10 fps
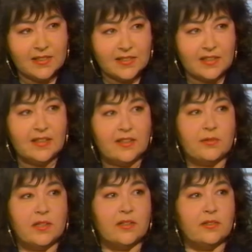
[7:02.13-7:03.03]
easy on
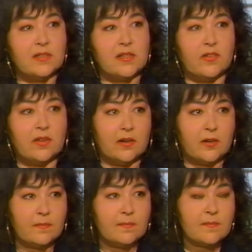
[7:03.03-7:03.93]
anyone who was ever
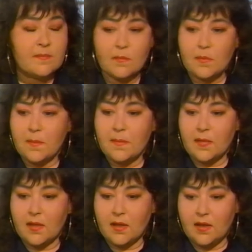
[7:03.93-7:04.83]
there.
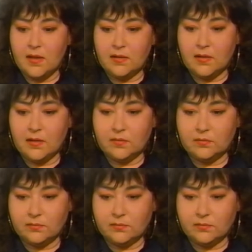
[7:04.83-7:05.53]
And uh,